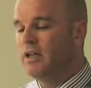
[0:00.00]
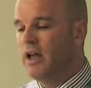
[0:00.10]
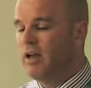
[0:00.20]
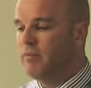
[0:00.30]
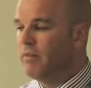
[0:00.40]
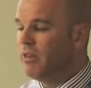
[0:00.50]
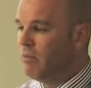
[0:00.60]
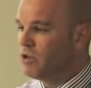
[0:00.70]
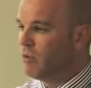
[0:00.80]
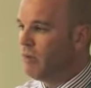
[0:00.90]
and the
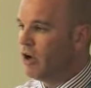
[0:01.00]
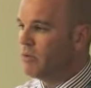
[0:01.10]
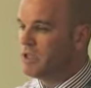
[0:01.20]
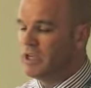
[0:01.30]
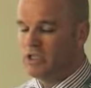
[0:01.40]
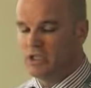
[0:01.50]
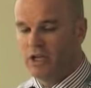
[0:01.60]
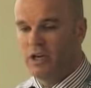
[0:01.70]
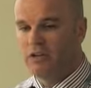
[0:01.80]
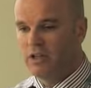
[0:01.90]
muscle biopsy is
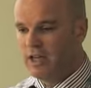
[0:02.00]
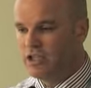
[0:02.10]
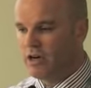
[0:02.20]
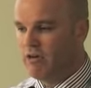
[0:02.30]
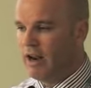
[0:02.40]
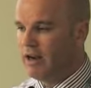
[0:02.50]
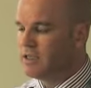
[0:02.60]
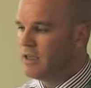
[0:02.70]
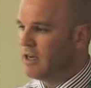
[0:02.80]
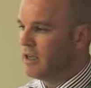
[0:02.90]
done under that general
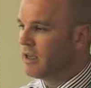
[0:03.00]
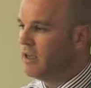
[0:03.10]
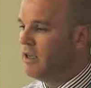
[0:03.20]
anaesthetic.